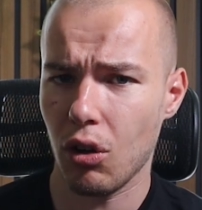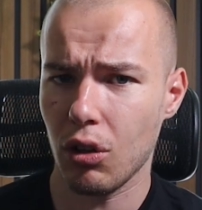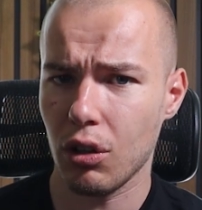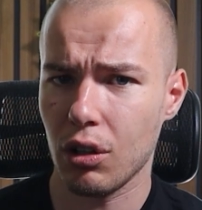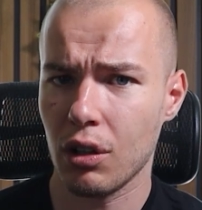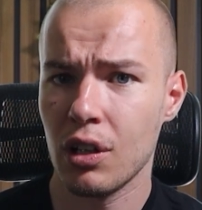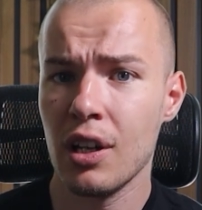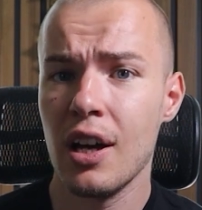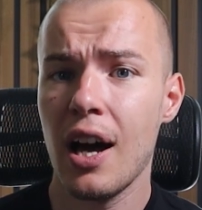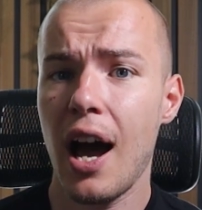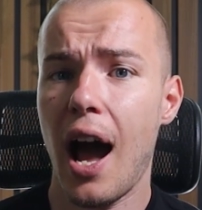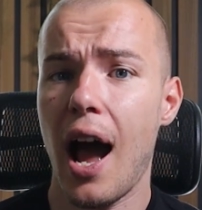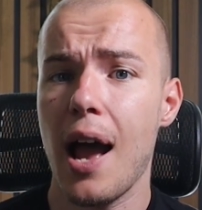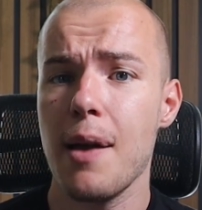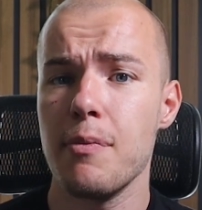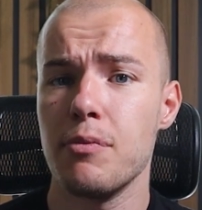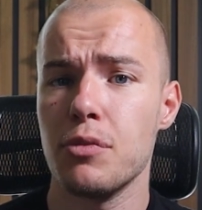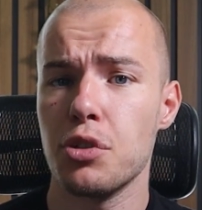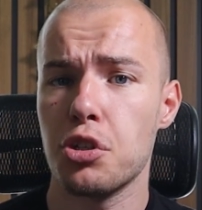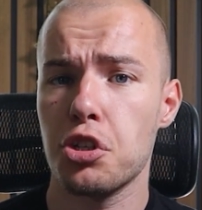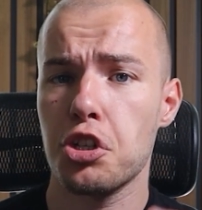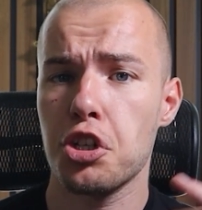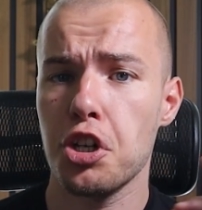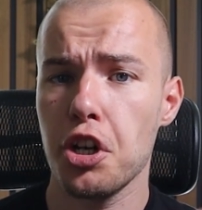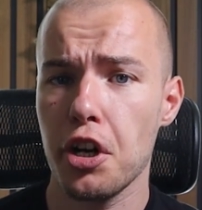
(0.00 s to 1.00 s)
all.
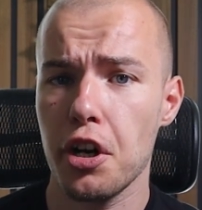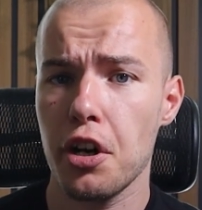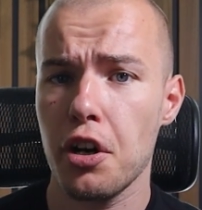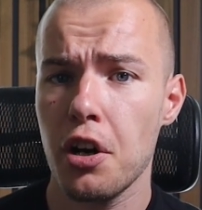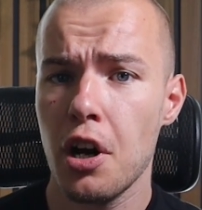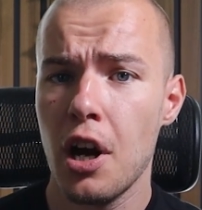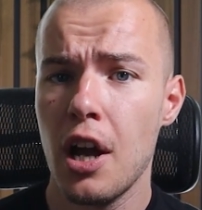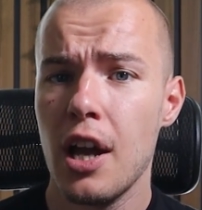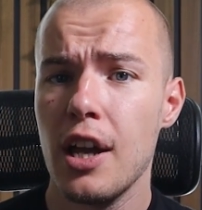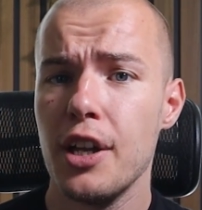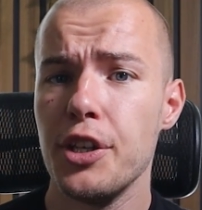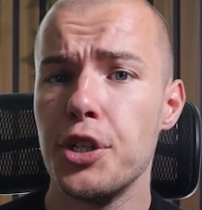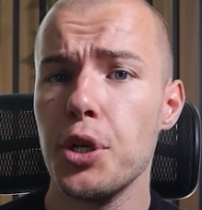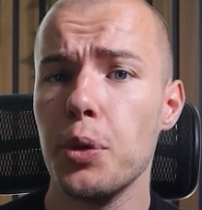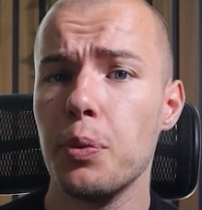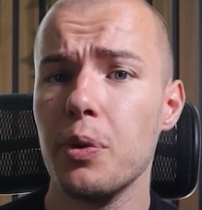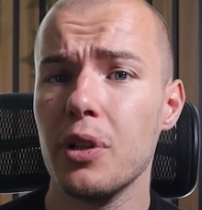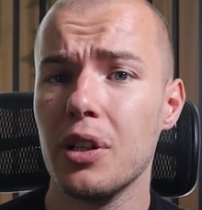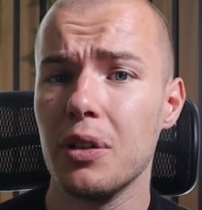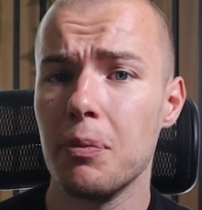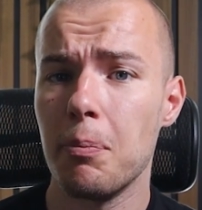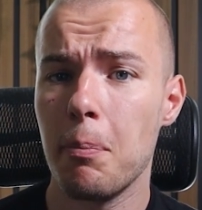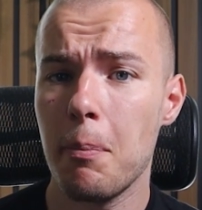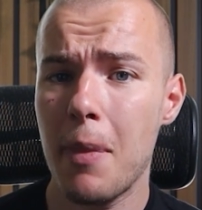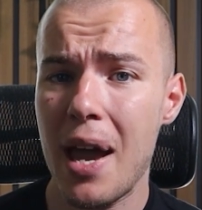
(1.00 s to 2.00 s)
I'm sure you
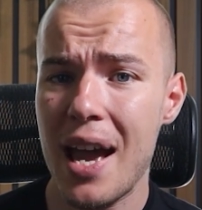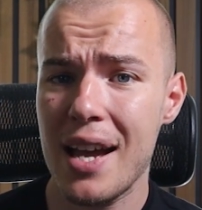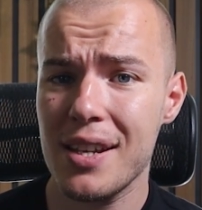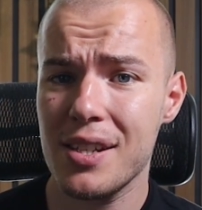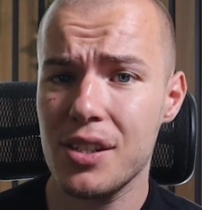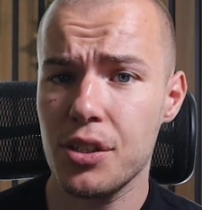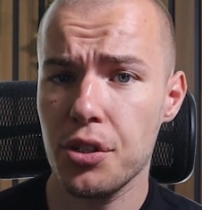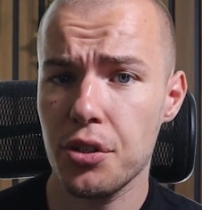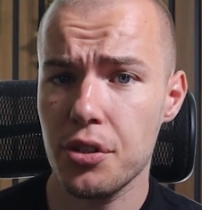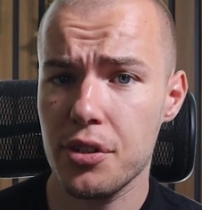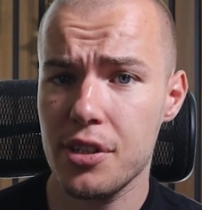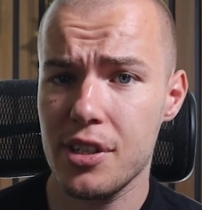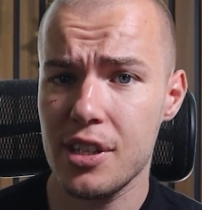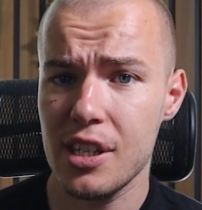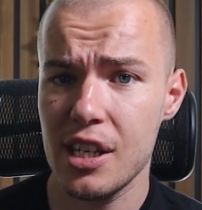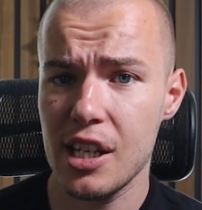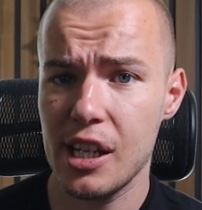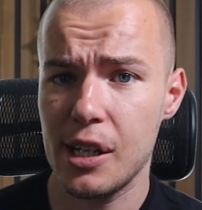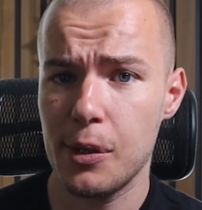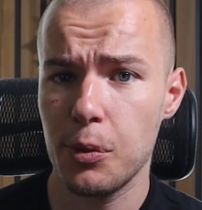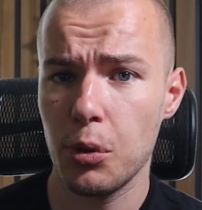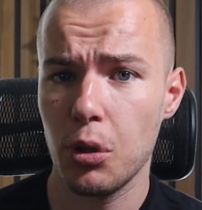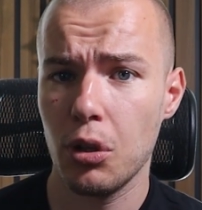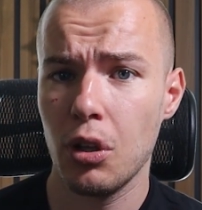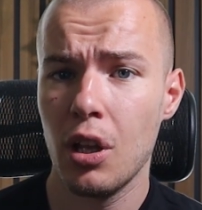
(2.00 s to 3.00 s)
will master
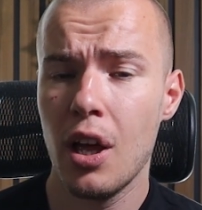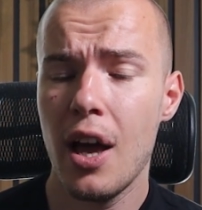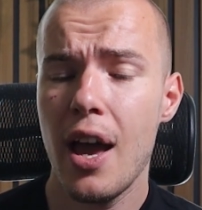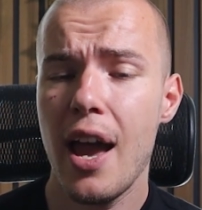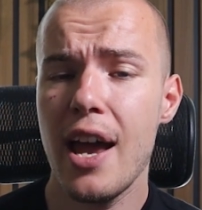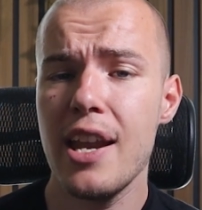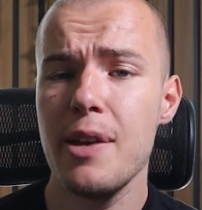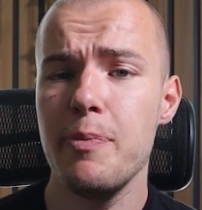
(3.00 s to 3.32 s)
SQL